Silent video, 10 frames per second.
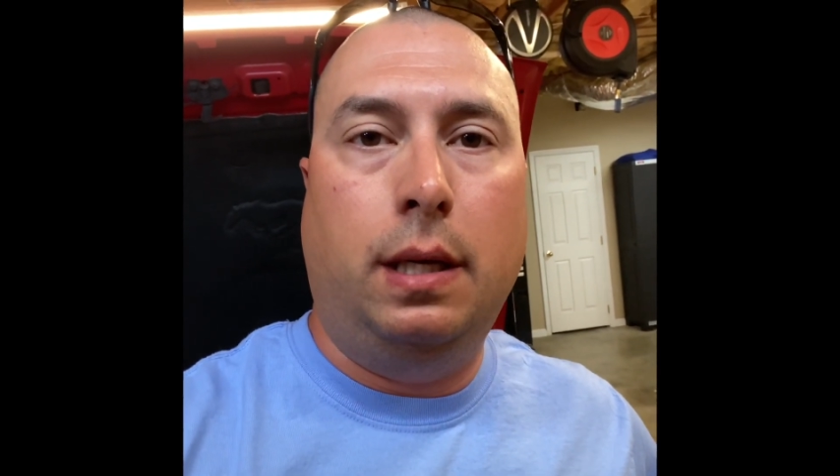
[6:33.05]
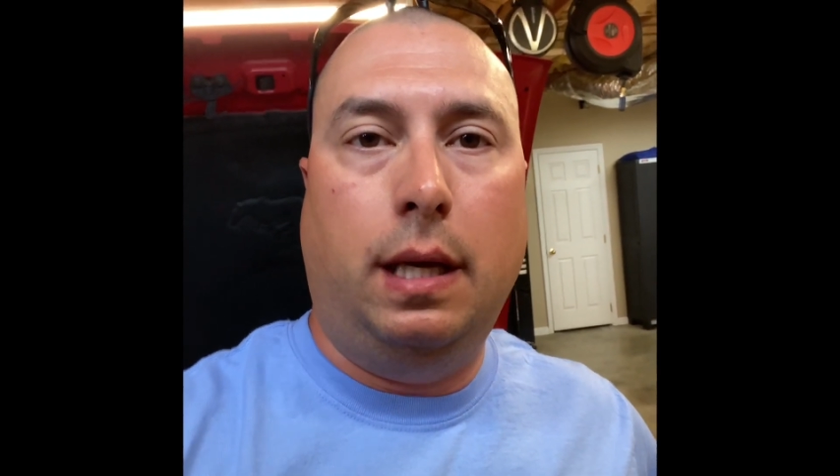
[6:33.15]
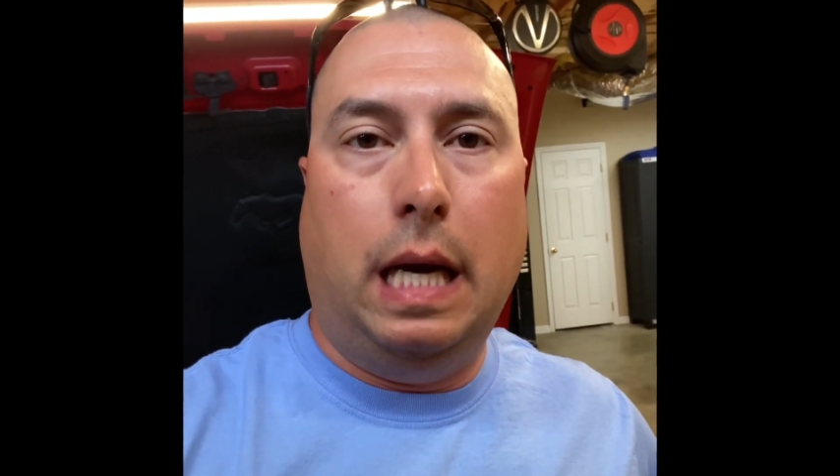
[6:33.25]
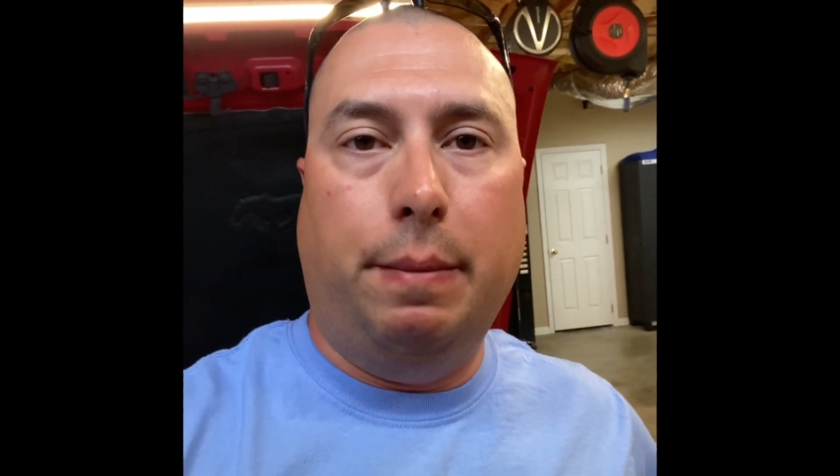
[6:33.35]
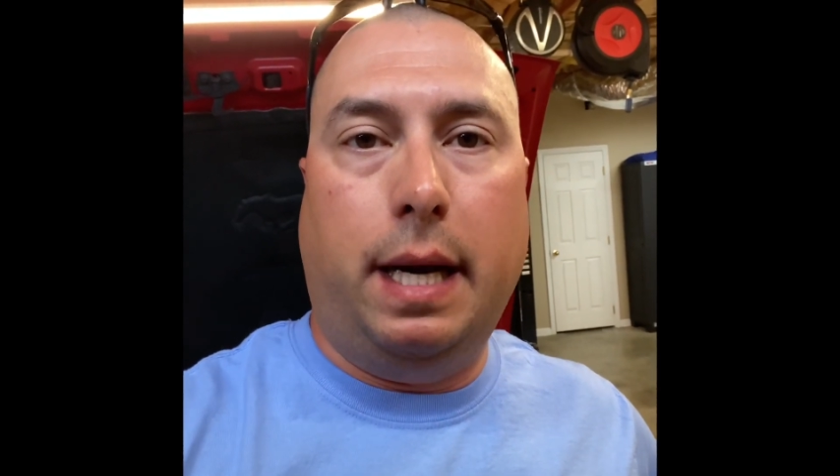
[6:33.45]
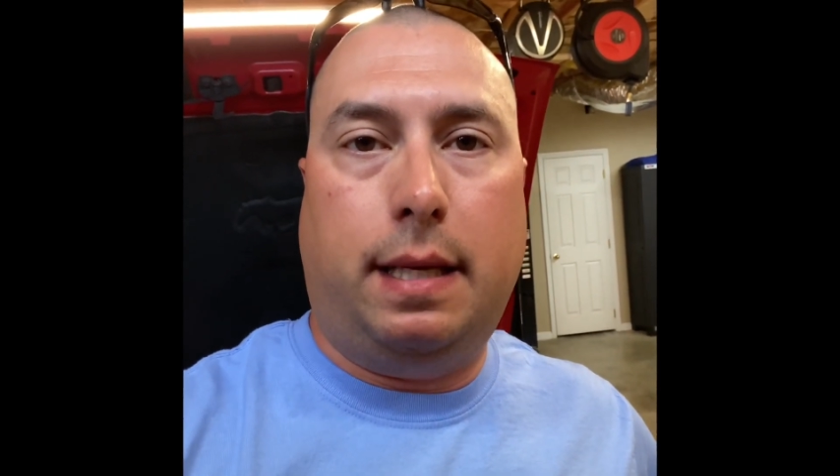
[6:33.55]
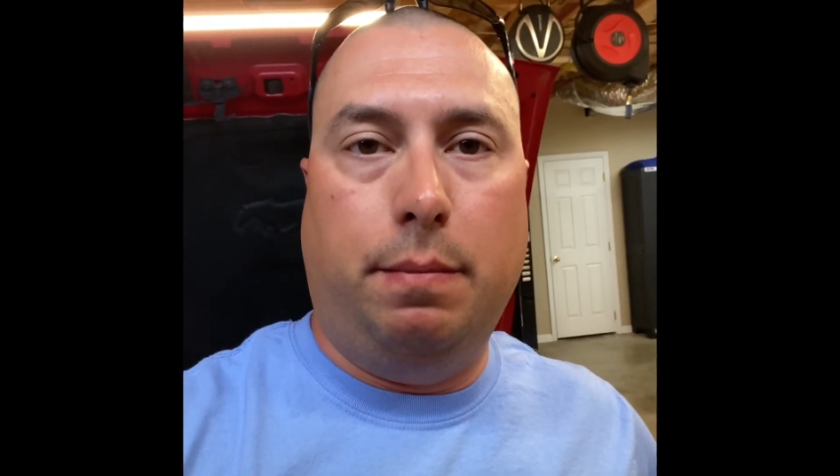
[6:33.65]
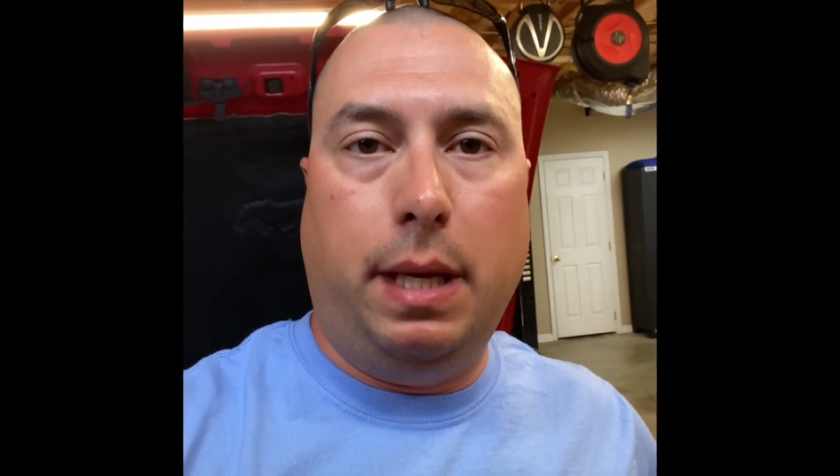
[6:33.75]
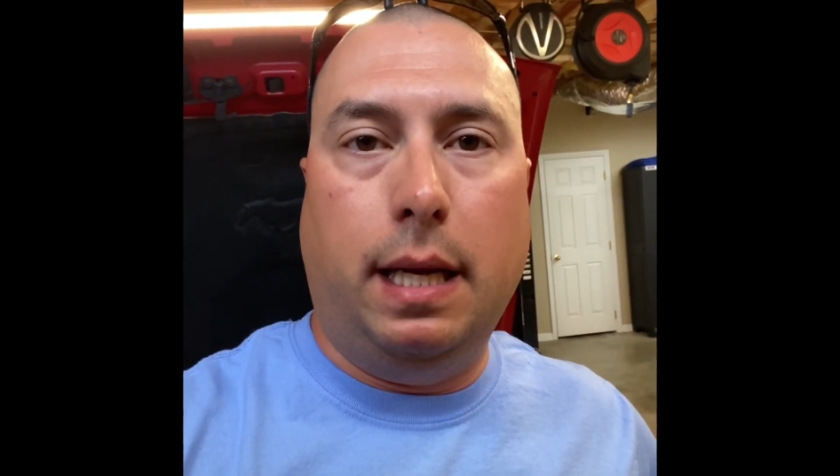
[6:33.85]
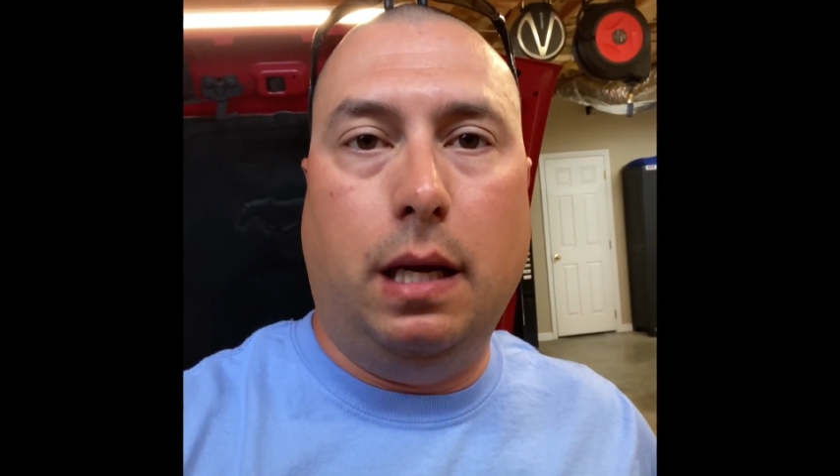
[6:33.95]
Everybody can
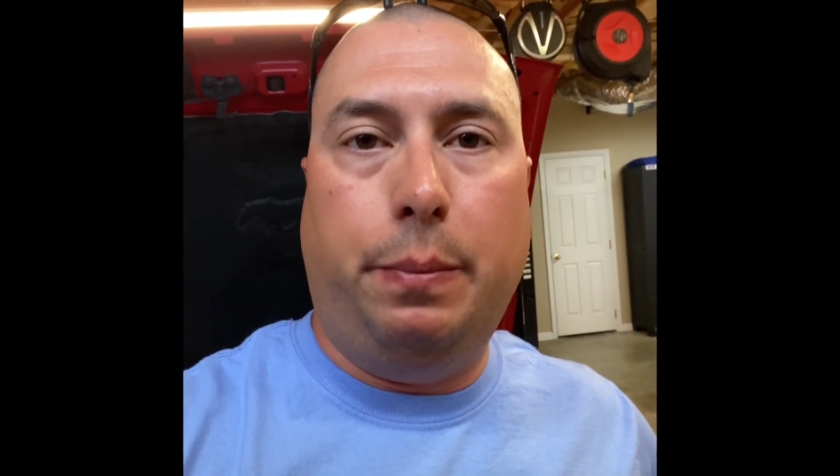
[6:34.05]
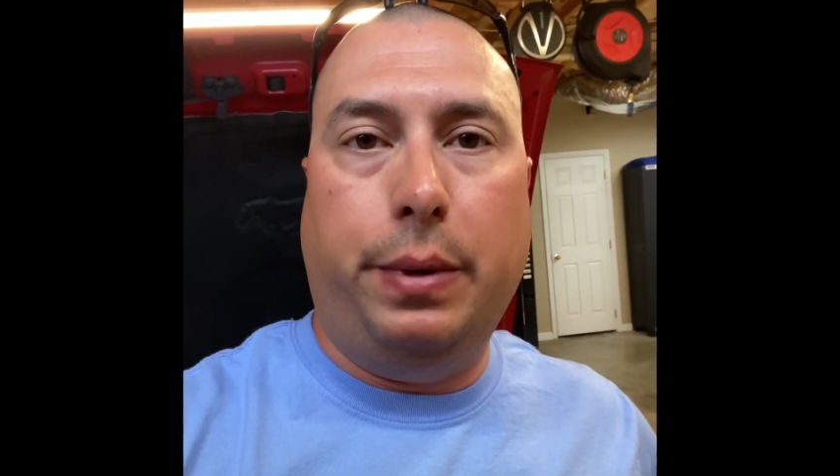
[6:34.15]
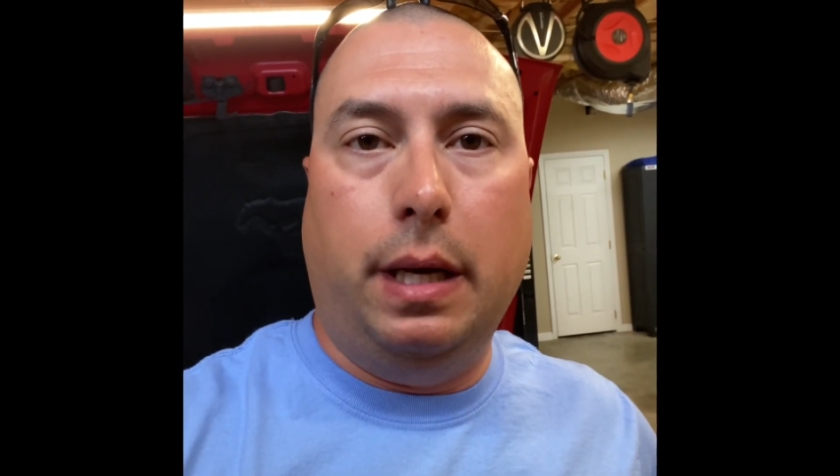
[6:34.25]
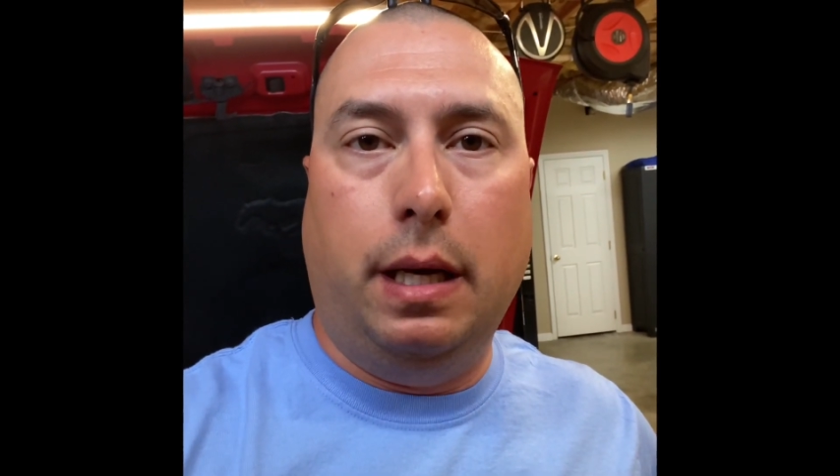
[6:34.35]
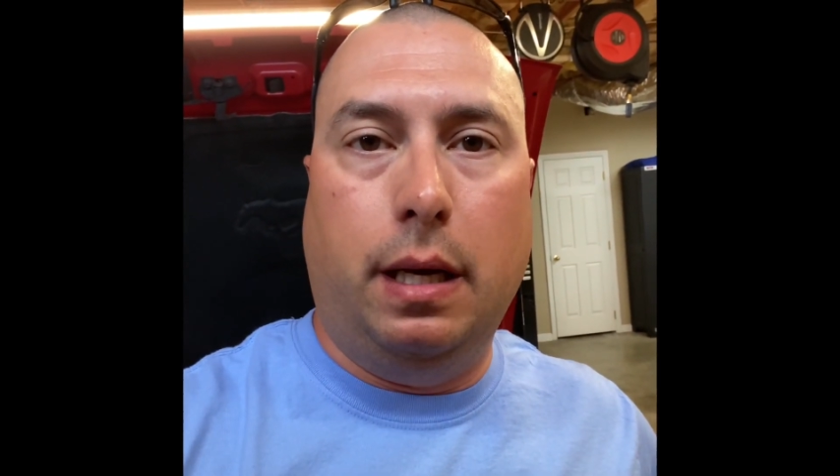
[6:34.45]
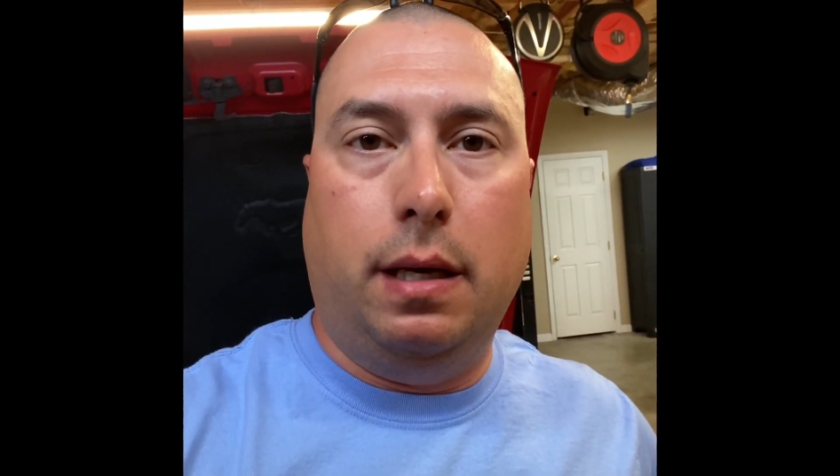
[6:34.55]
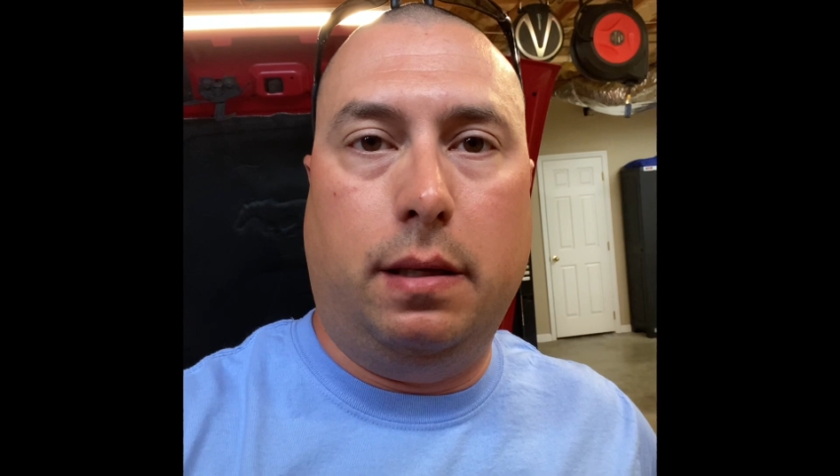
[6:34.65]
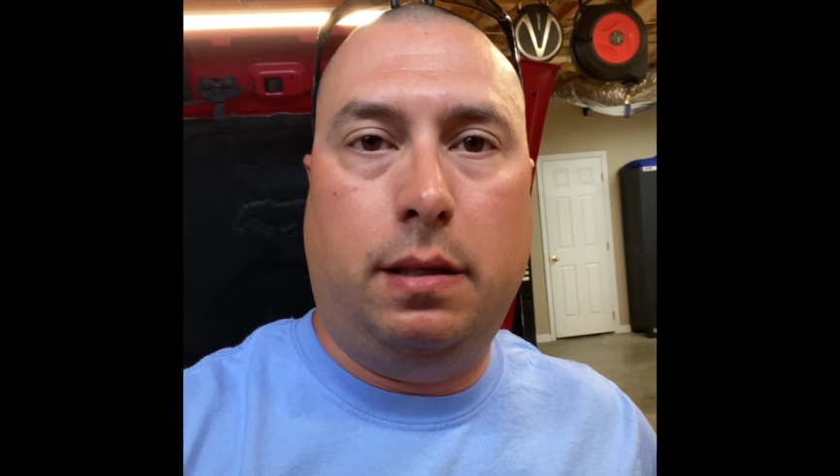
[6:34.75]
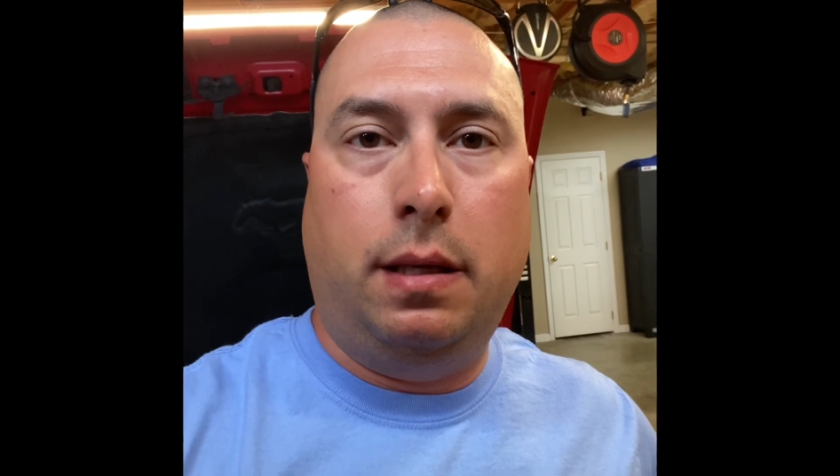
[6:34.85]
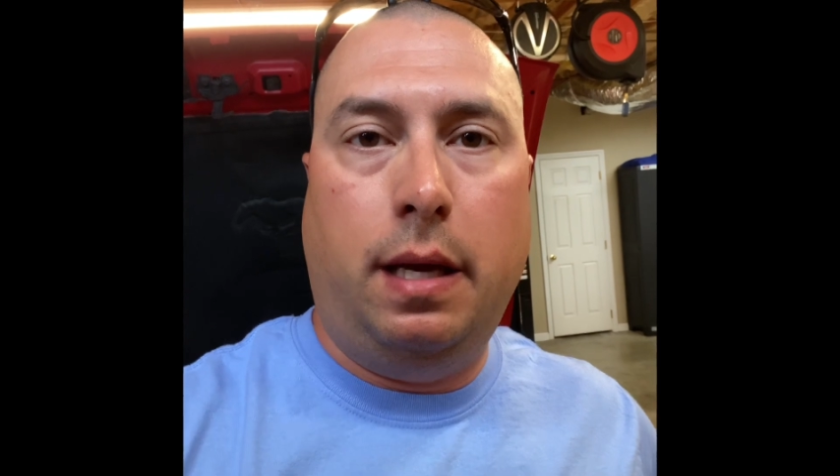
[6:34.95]
meet up and
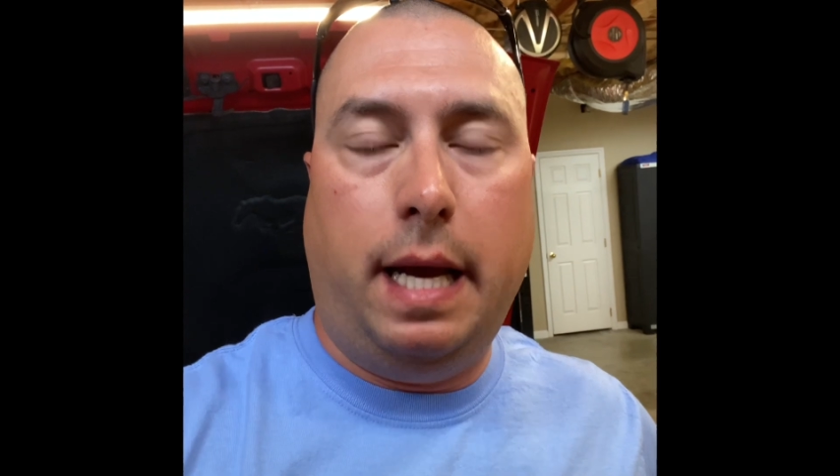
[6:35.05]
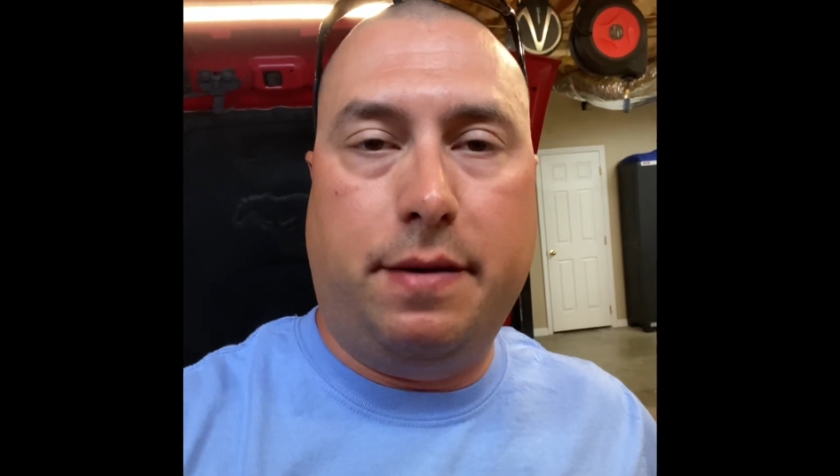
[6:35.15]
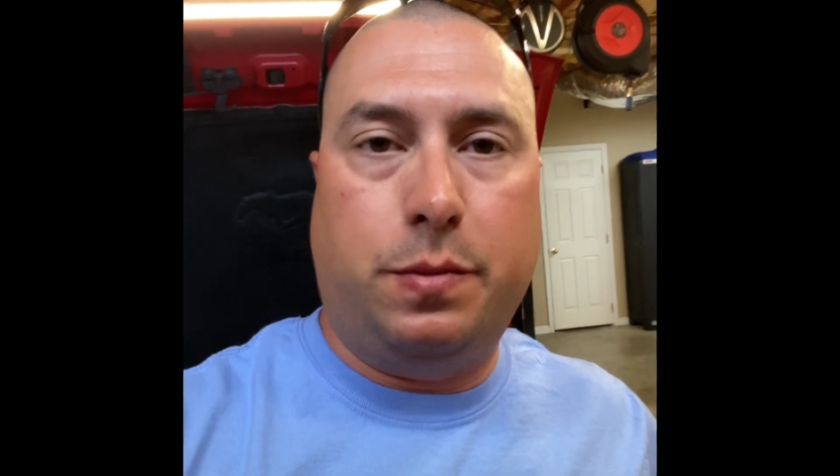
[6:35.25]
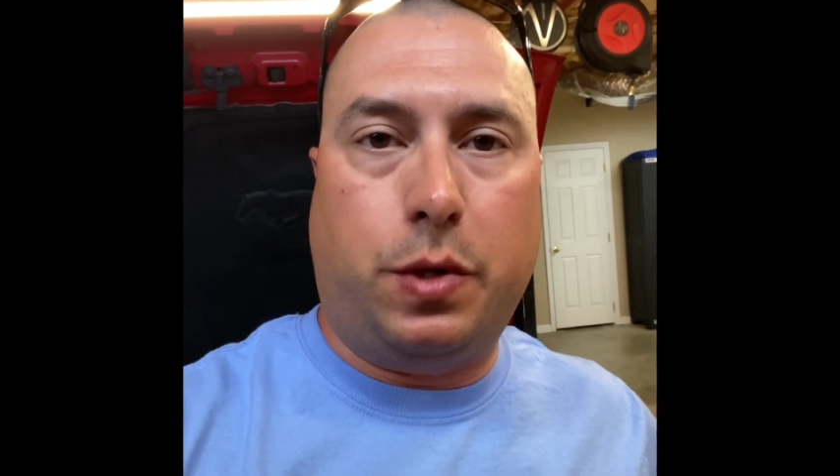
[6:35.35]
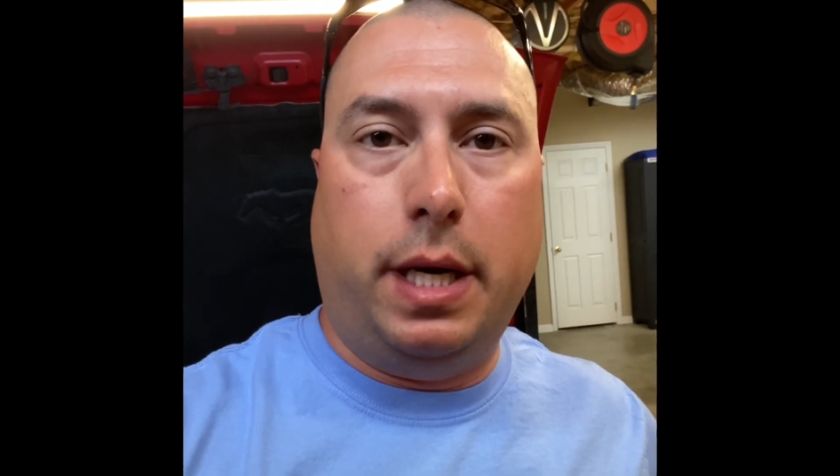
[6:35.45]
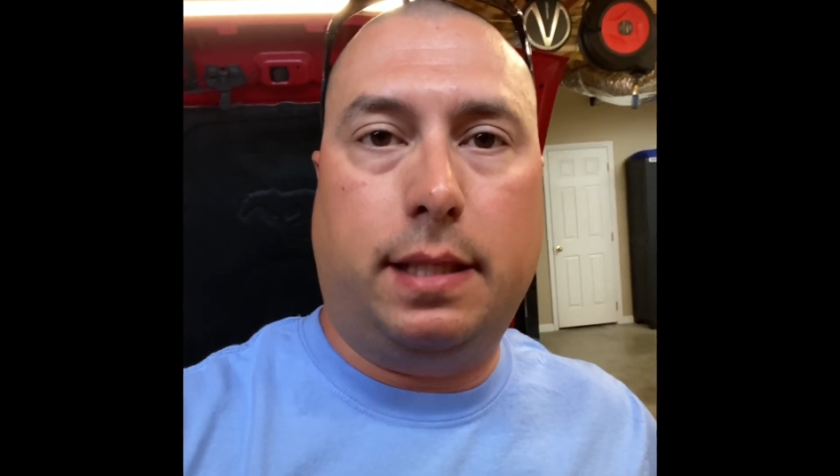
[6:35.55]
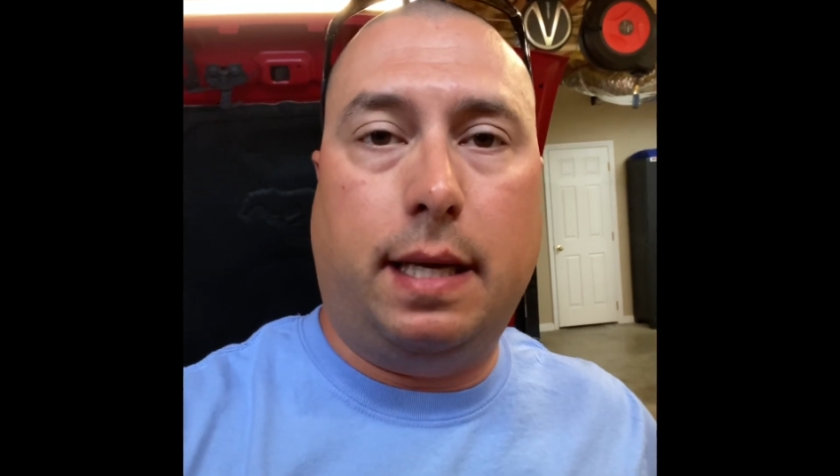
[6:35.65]
have some drinks,